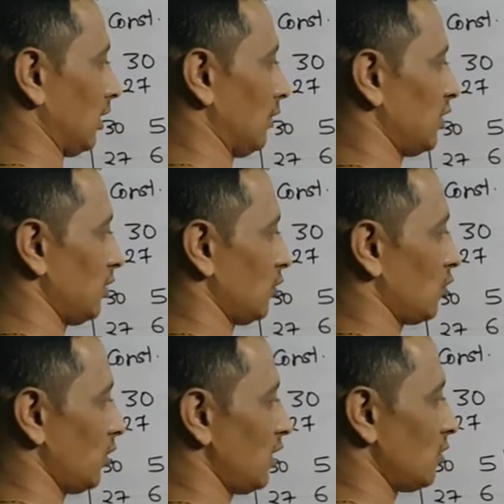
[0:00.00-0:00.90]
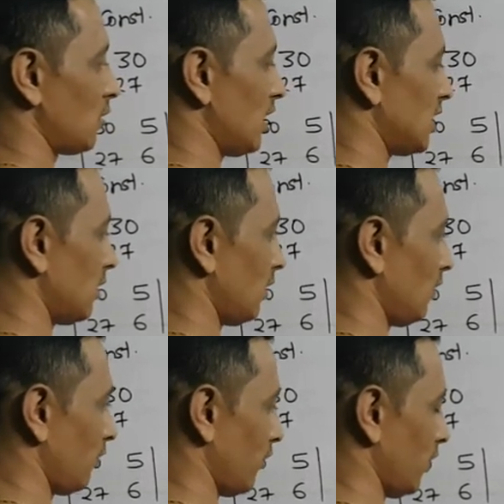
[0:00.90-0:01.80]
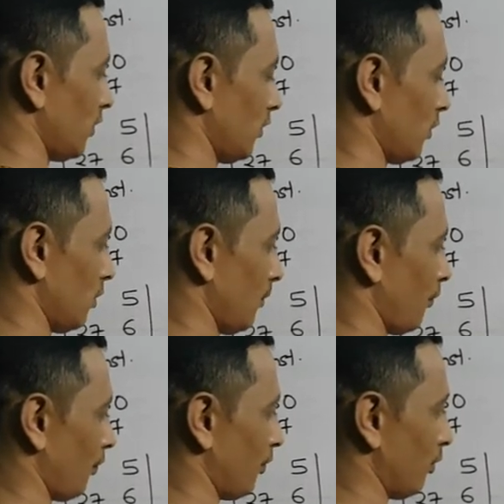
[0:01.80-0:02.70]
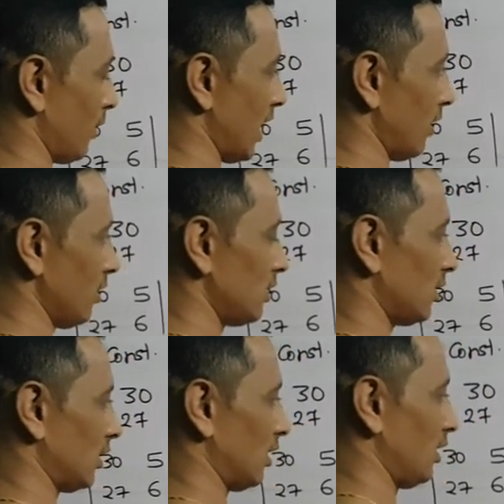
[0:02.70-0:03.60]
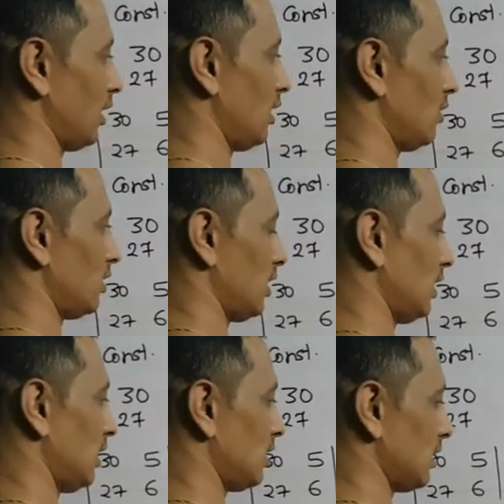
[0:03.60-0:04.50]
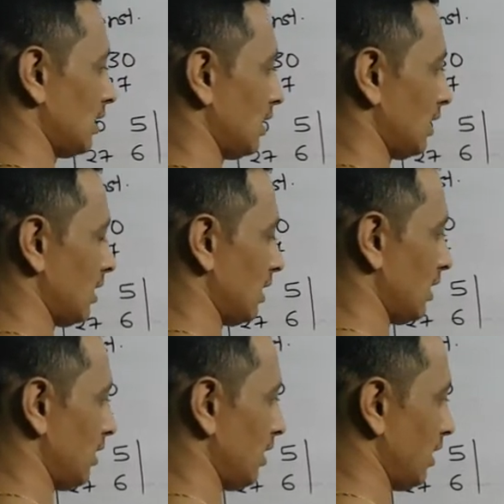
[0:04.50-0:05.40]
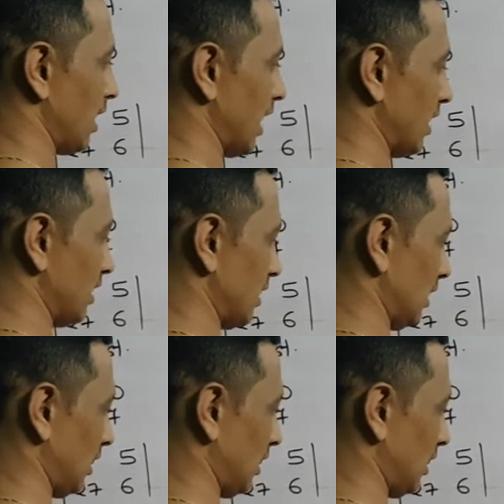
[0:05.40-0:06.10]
gives you 2 into 27, 54, minus 30 into 3 is 90,